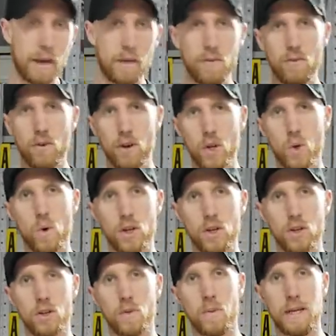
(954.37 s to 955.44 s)
Now, if you've got any
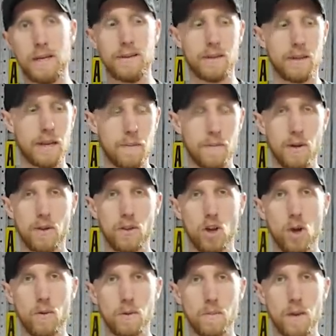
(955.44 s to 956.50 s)
questions, please let me know in
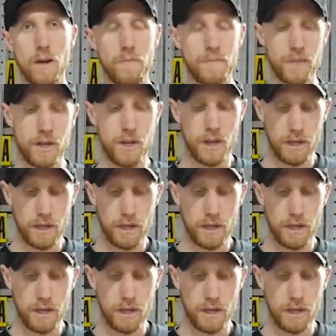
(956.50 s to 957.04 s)
the comments below.